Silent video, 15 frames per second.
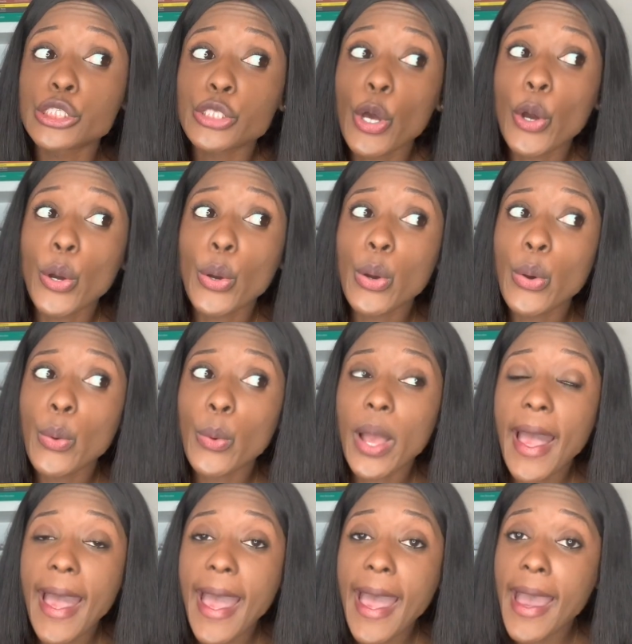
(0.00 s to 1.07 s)
So
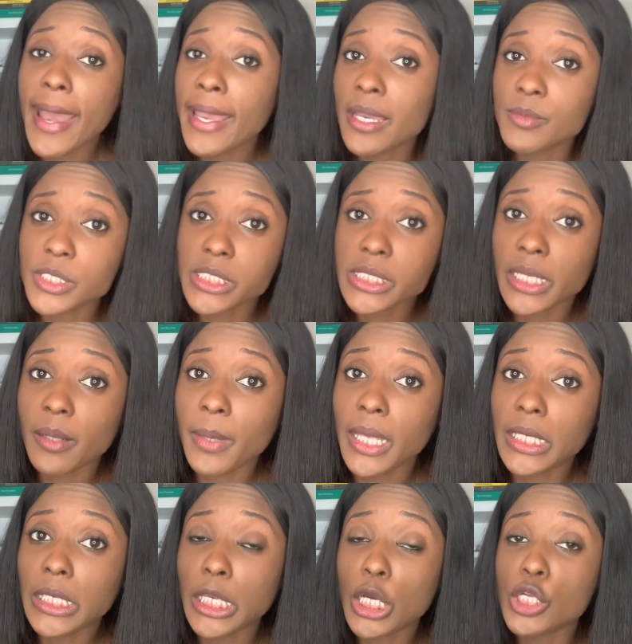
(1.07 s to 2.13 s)
I am just gonna
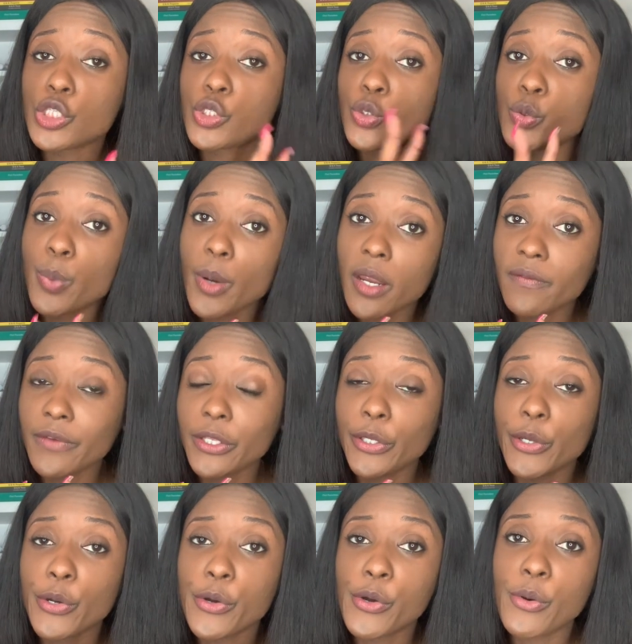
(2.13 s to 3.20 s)
make it a two-part
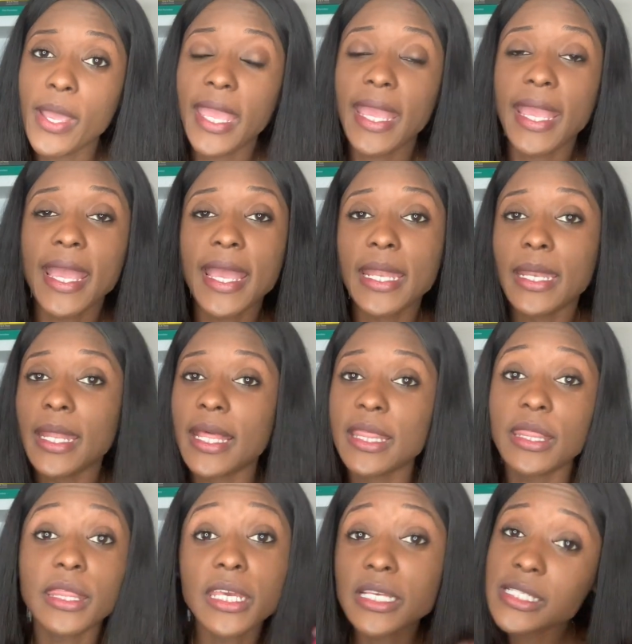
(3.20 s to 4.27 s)
video,
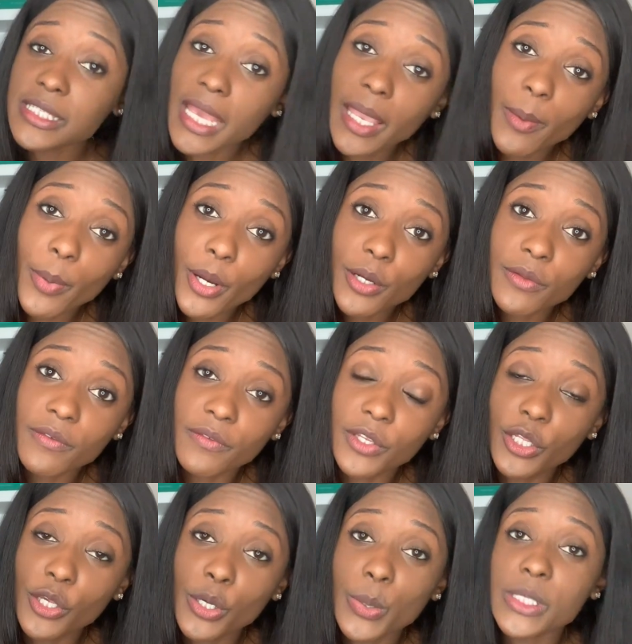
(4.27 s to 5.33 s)
and this second part of the
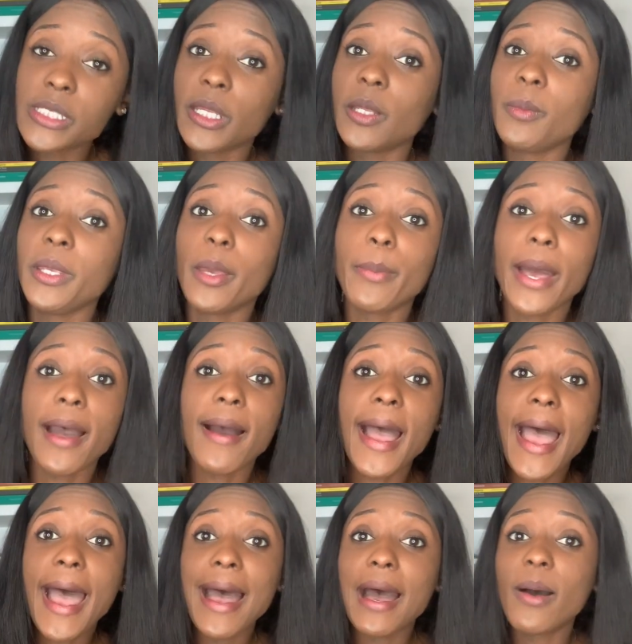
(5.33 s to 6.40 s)
video is gonna be about
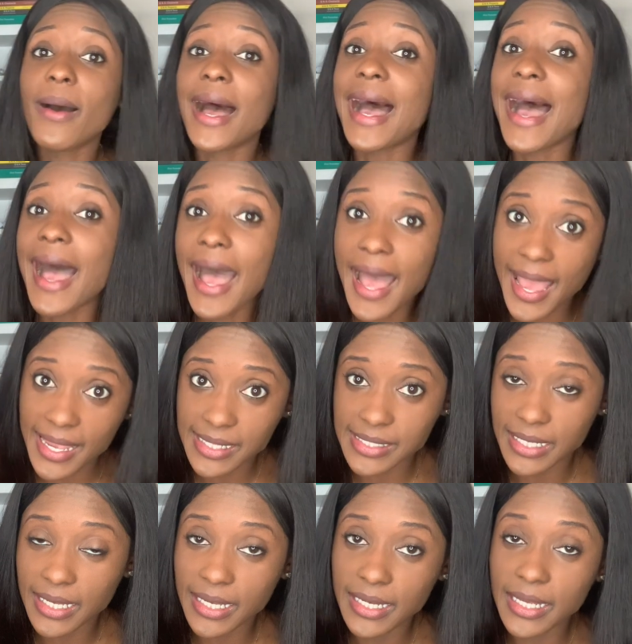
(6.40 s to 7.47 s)
how I
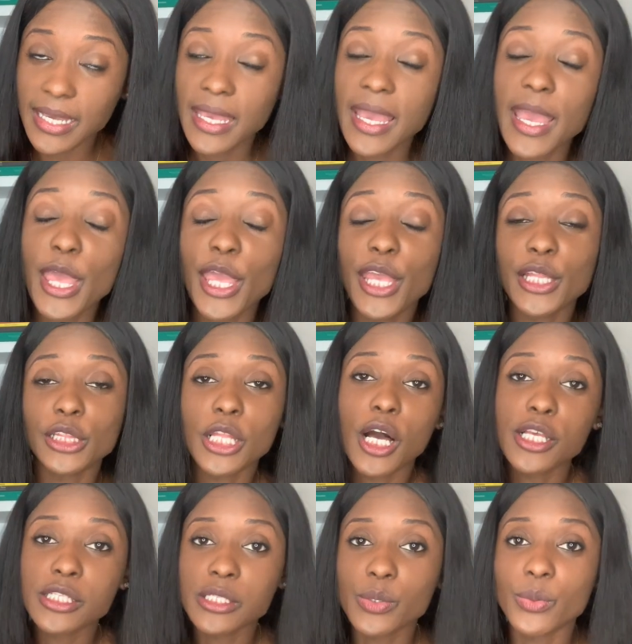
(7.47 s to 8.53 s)
did in
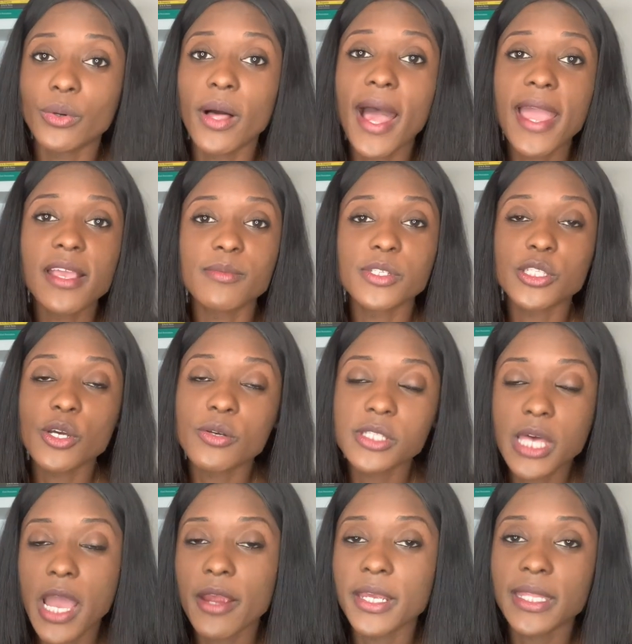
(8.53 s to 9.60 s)
law school. I am so
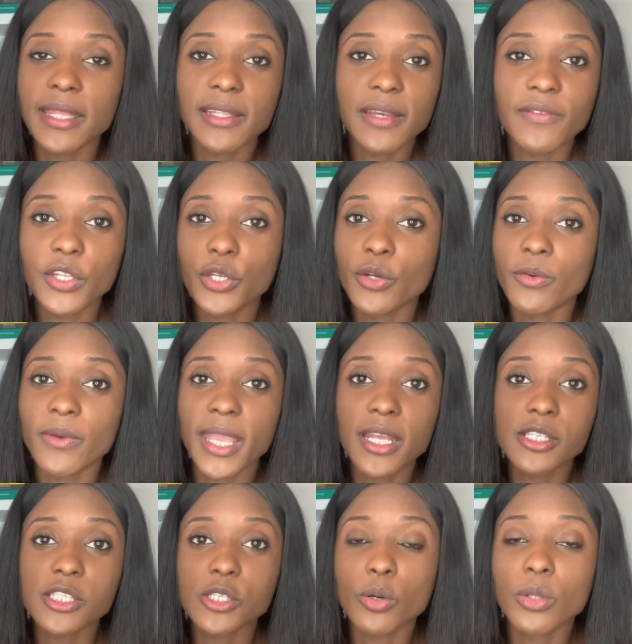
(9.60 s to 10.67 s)
sorry that that video
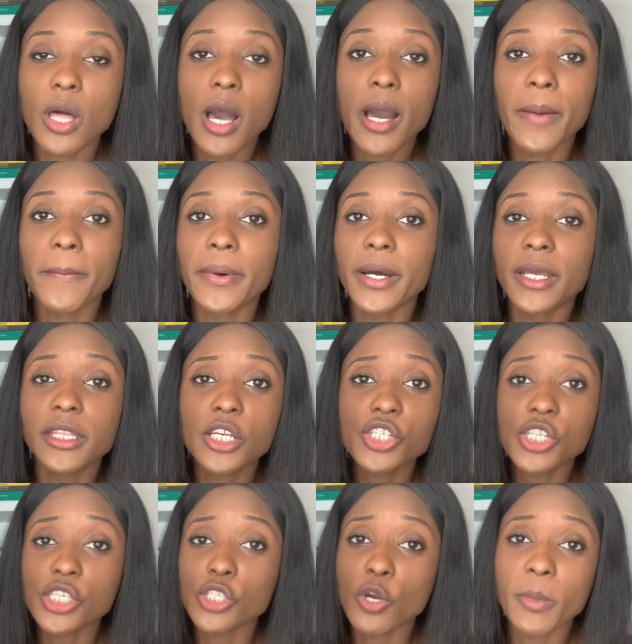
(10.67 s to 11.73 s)
ran so long, but
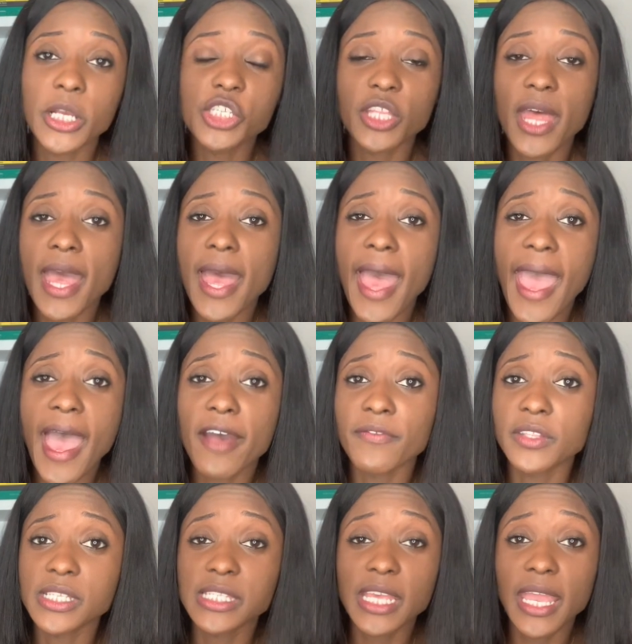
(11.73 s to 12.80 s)
there's just so much that I
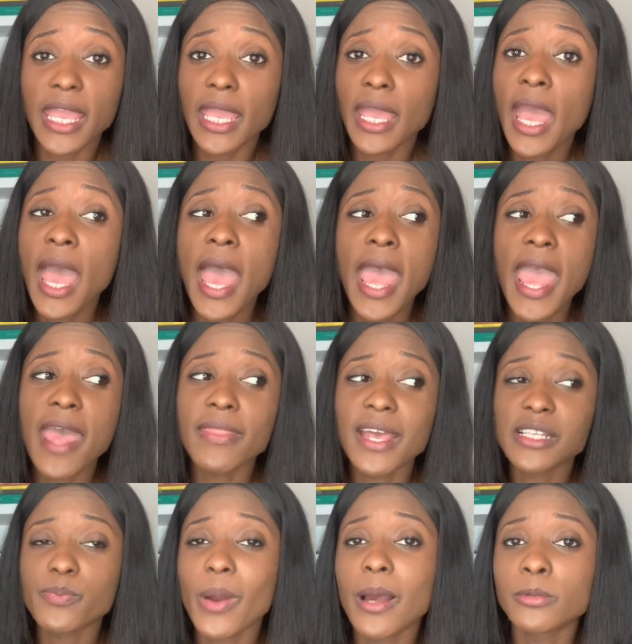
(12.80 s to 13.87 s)
have to say, and
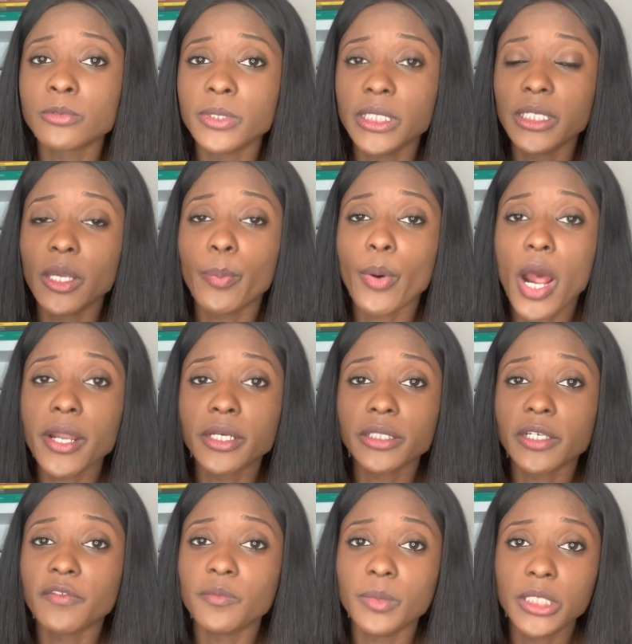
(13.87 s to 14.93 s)
that's probably a
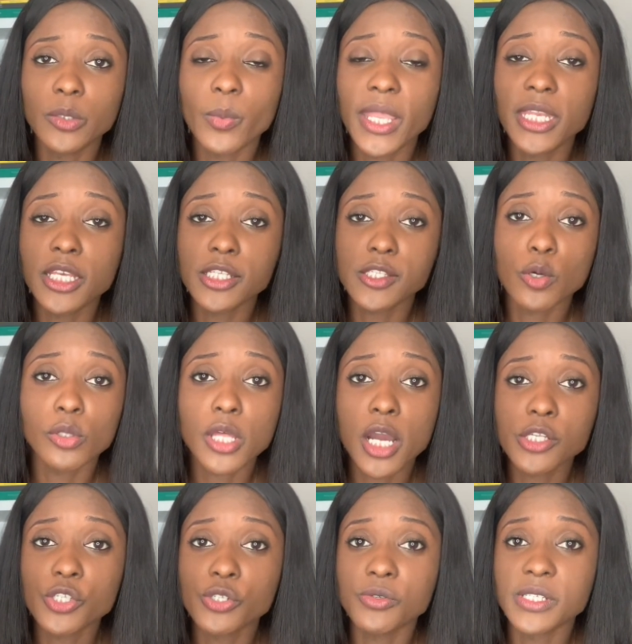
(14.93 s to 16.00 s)
product of me waiting so
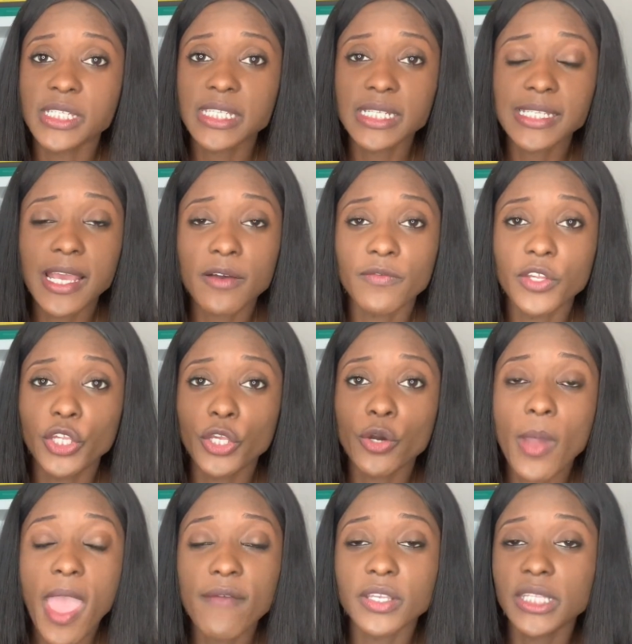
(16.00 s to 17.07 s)
long to do the sit-down
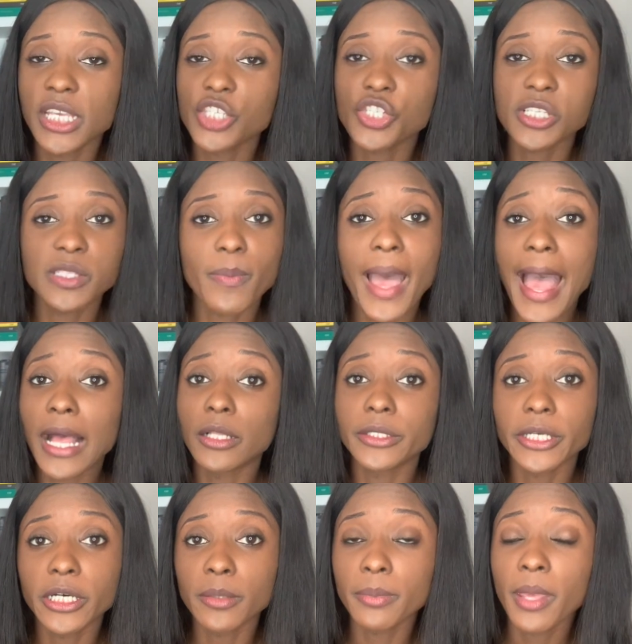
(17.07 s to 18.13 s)
video. Everything's just
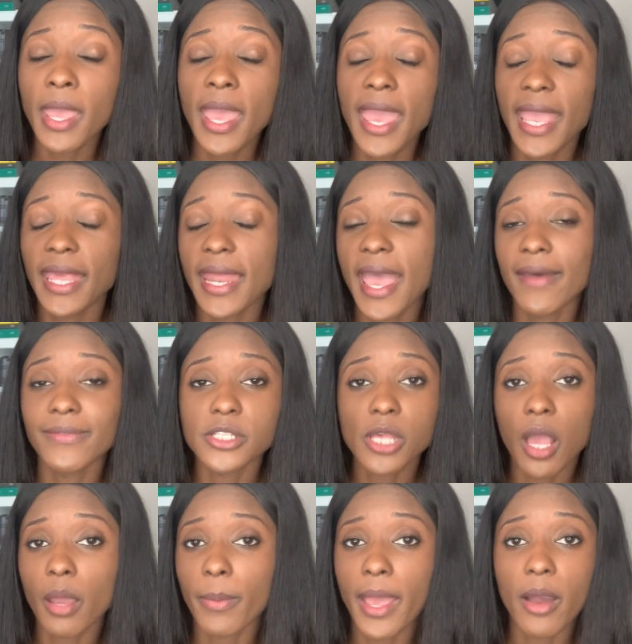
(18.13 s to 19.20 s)
piled up and I have to
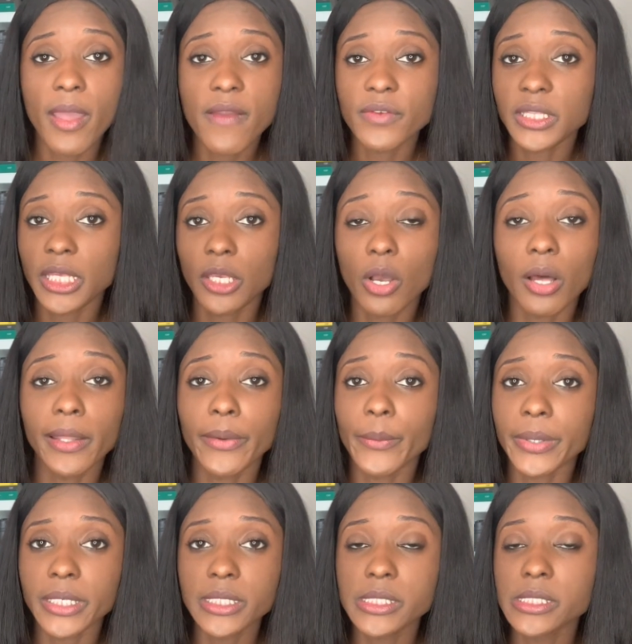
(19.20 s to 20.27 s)
talk about everything all at
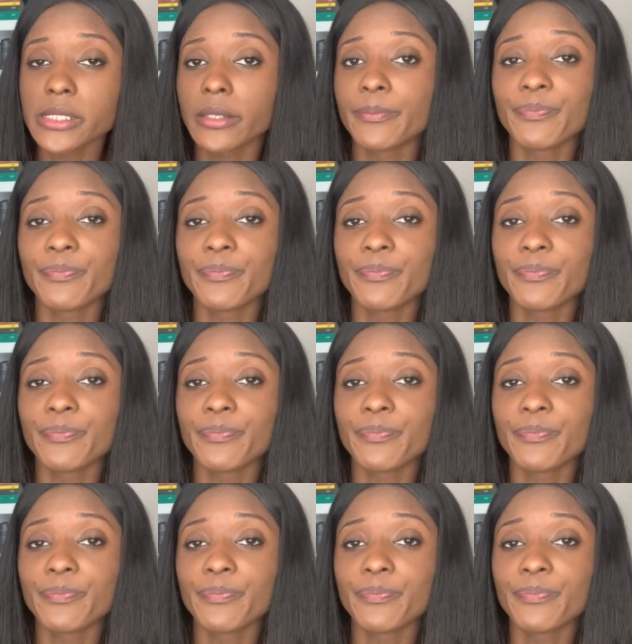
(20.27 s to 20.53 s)
once.